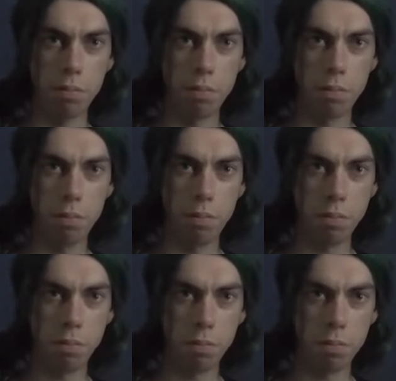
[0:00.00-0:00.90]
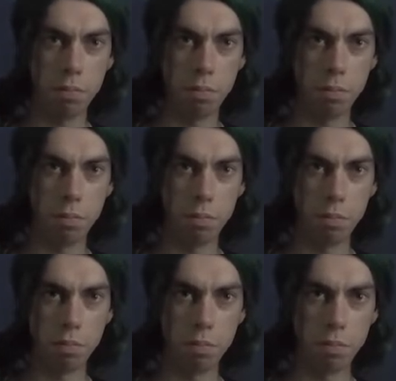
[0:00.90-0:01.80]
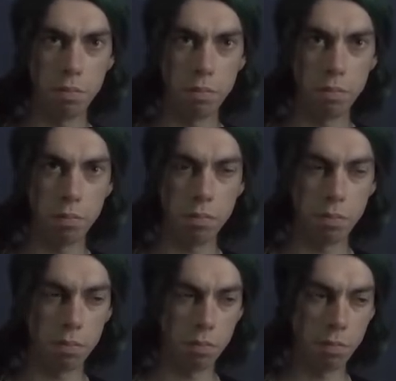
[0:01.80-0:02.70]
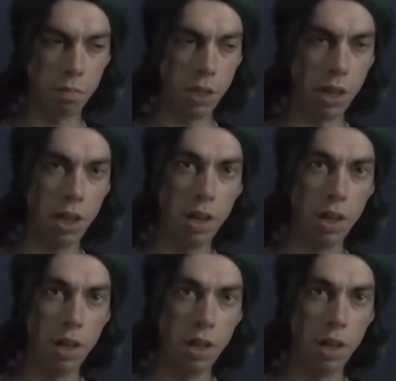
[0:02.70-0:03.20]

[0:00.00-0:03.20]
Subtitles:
No one is speaking in this clip.